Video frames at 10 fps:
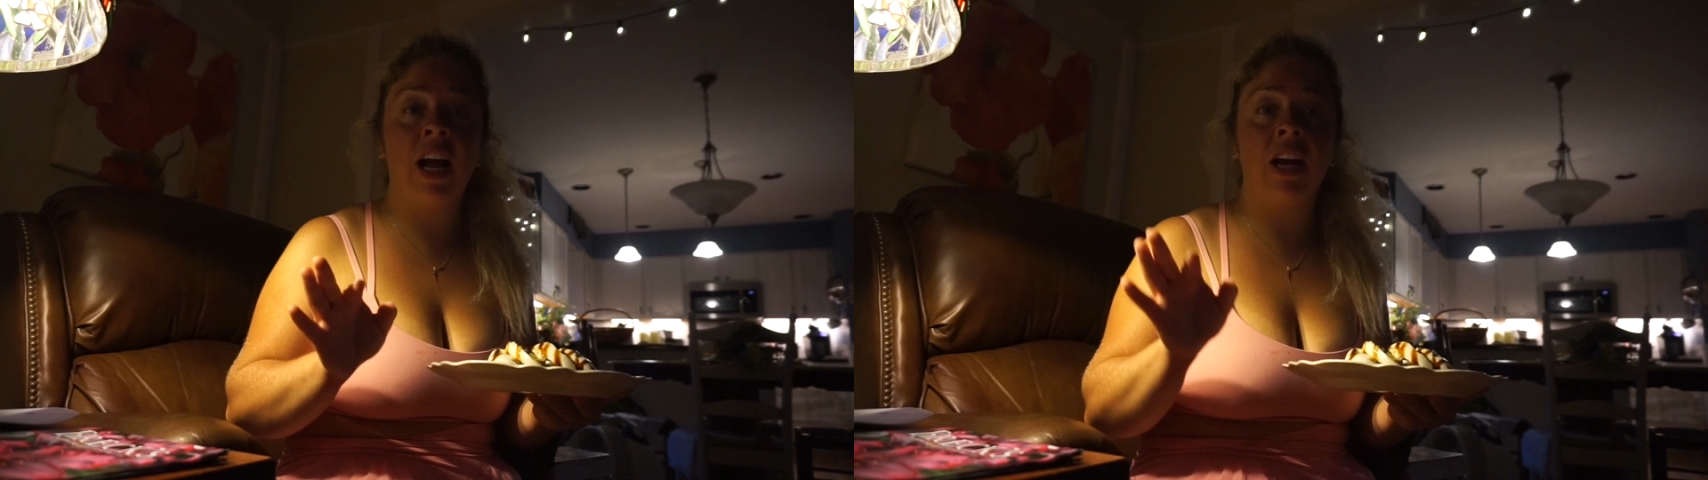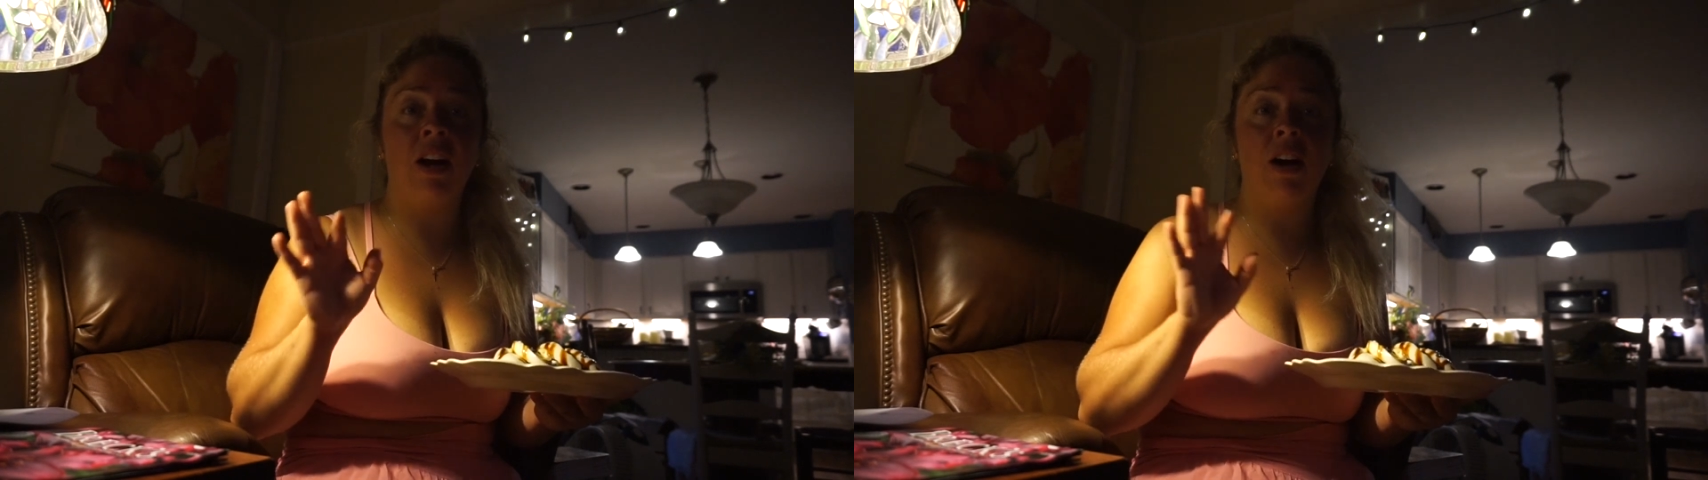
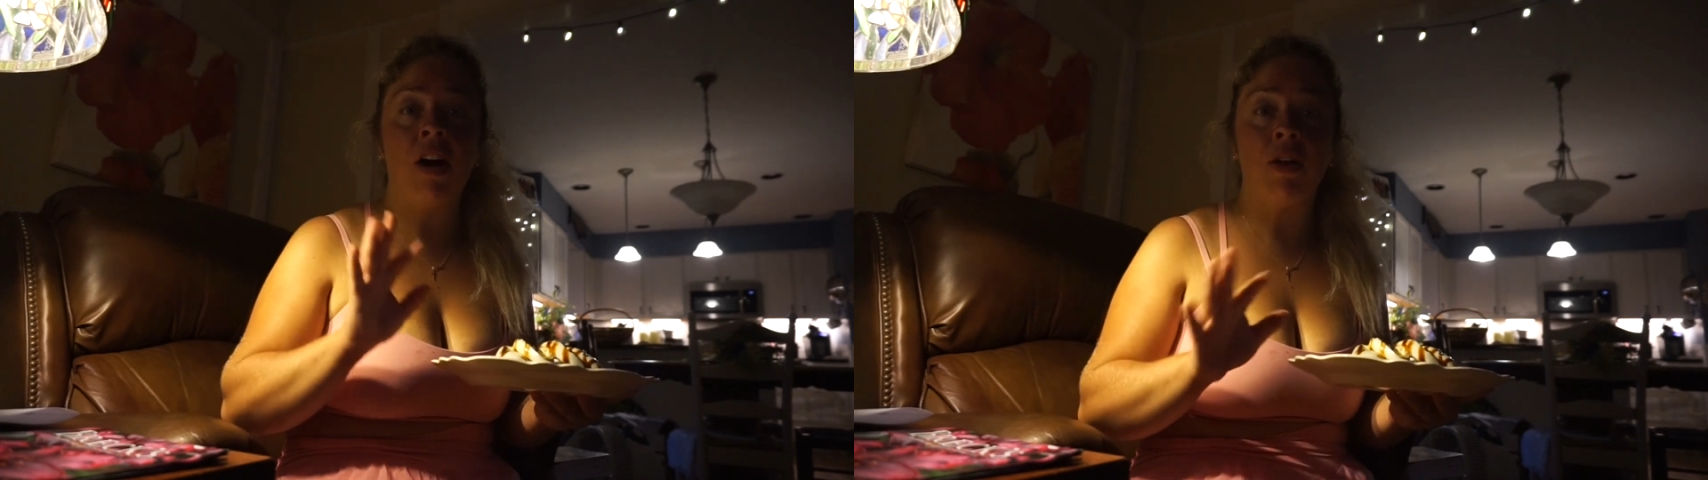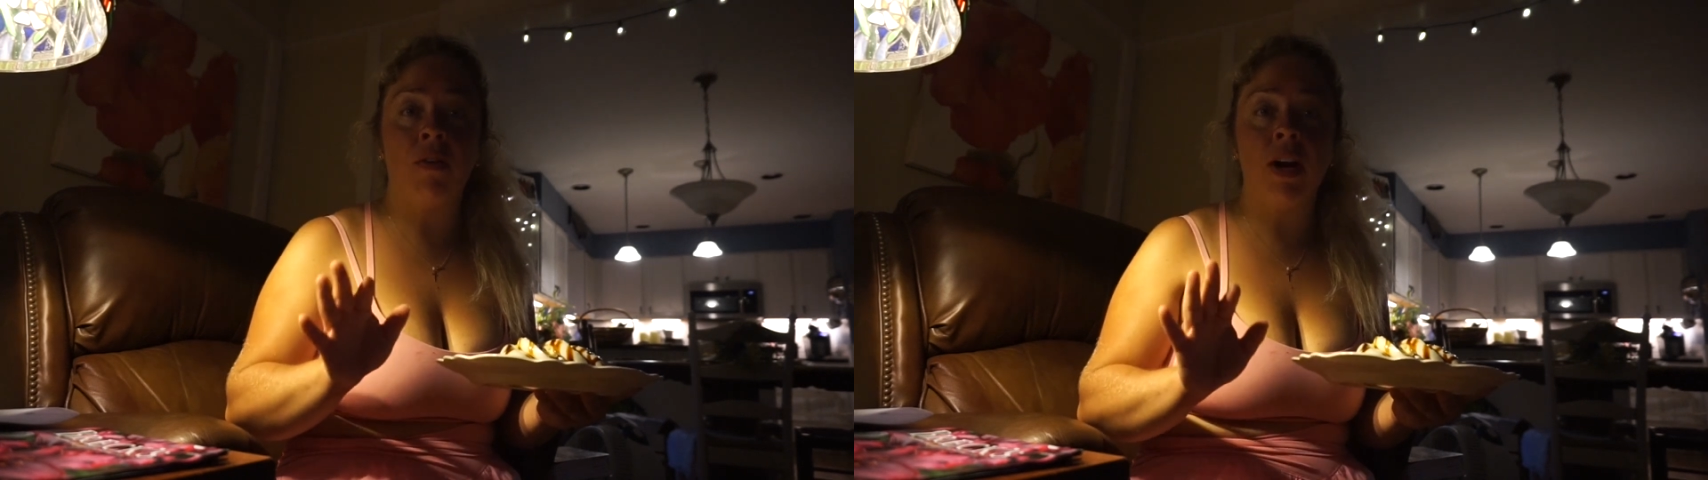at
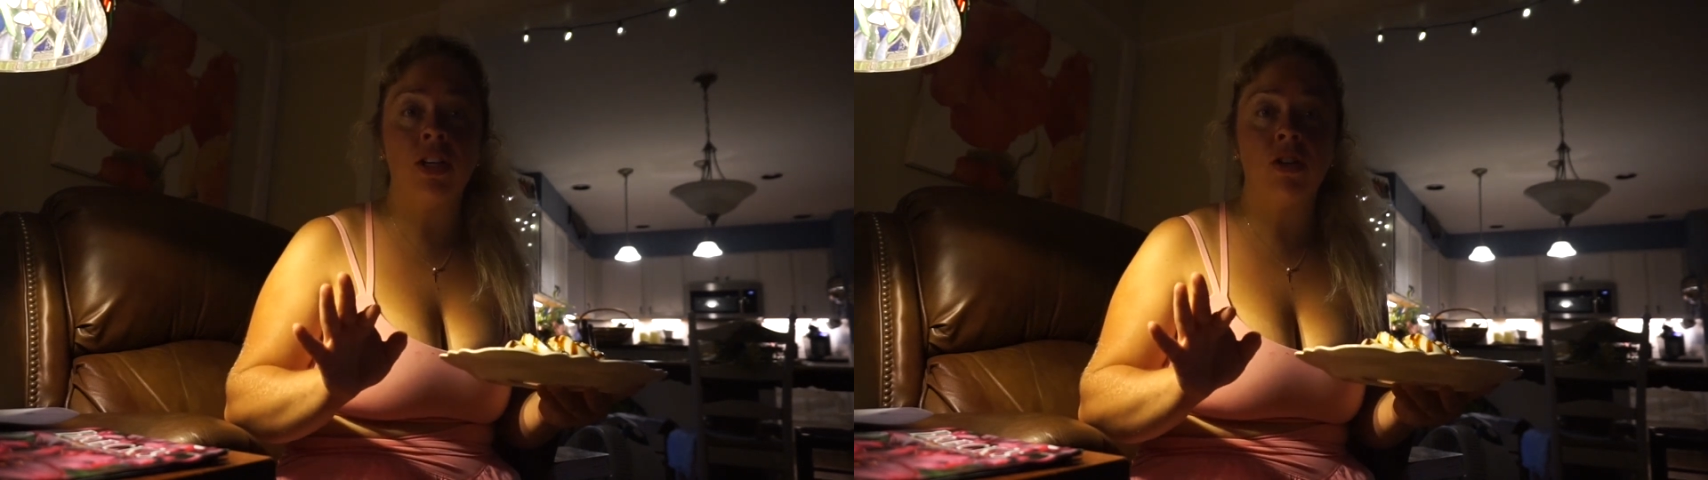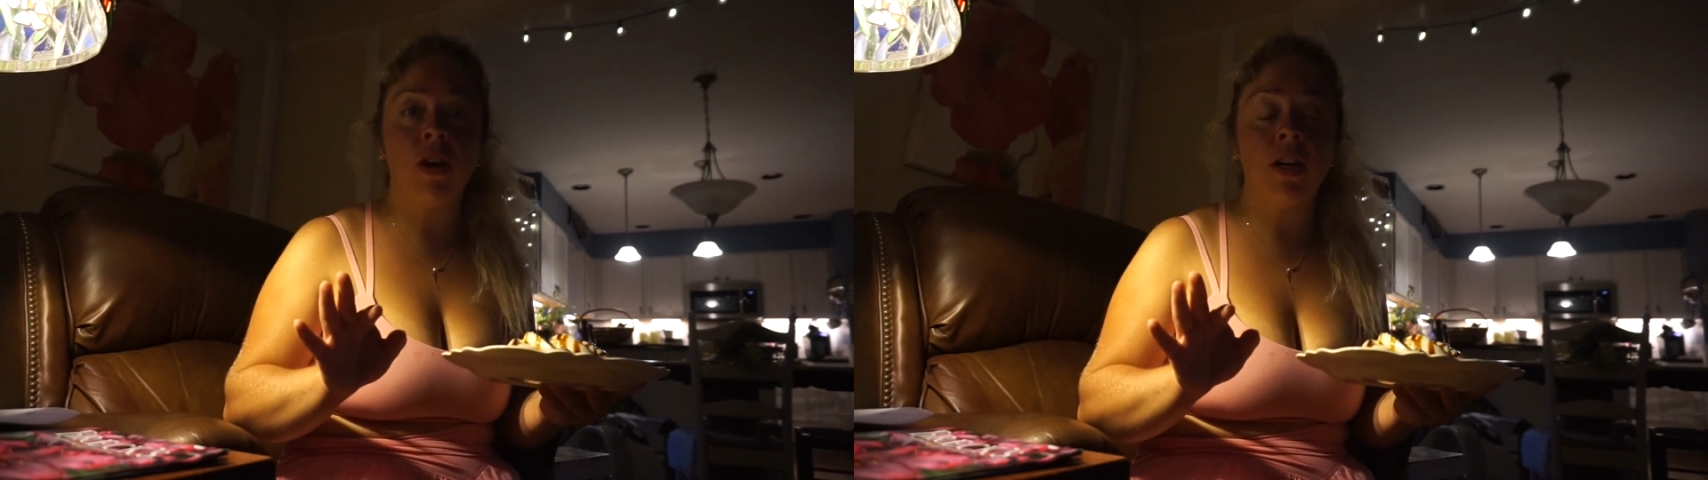other
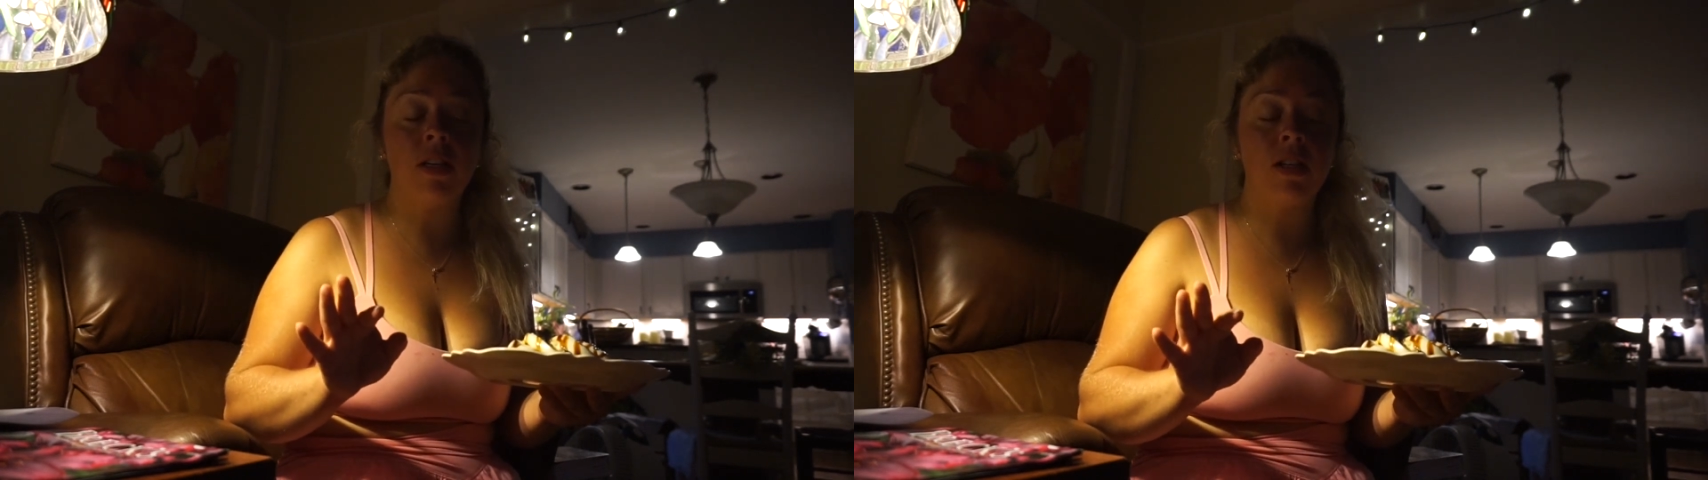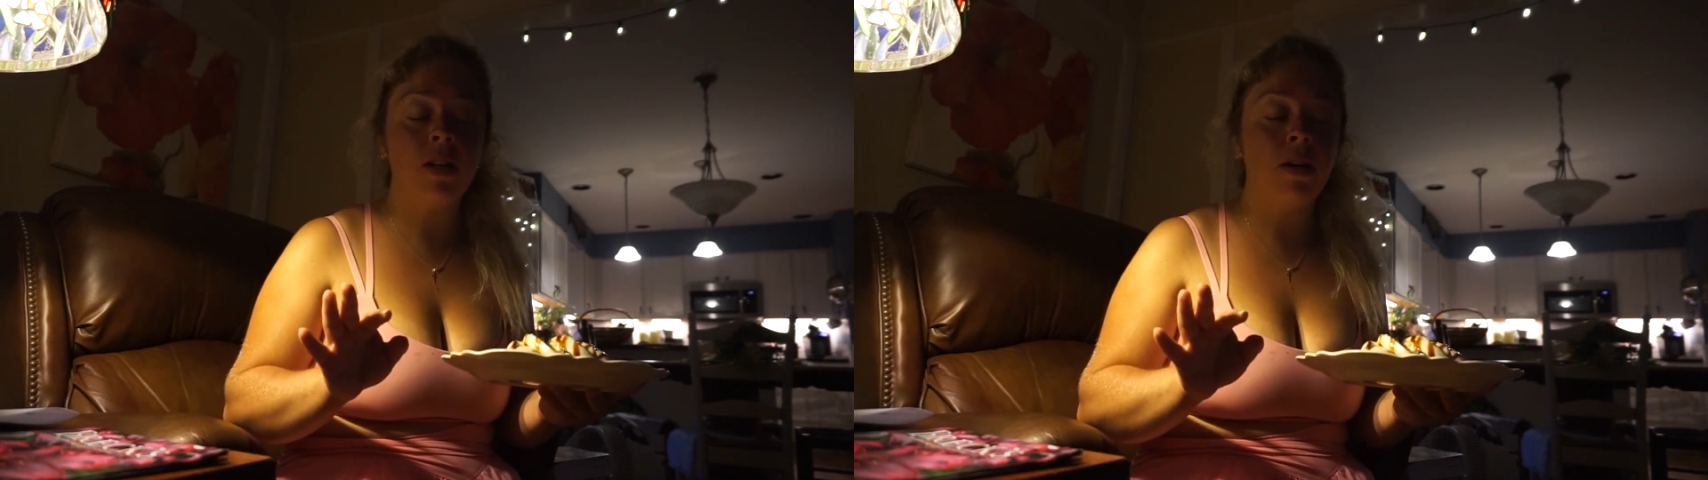
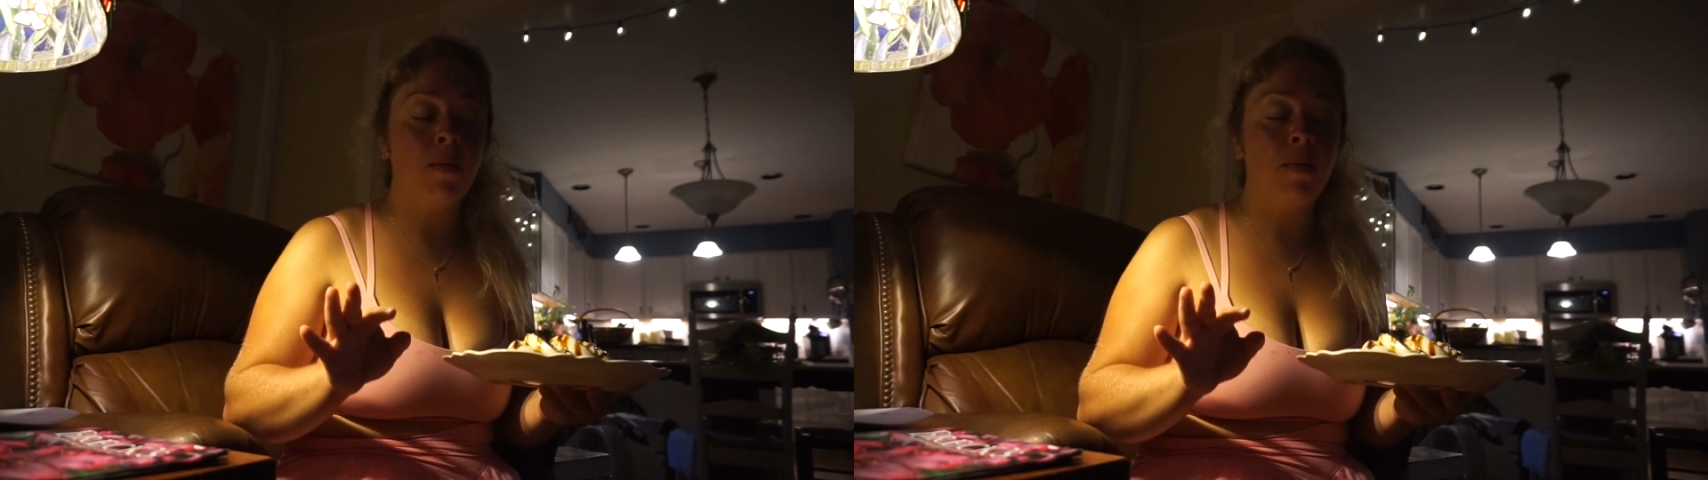restaurants,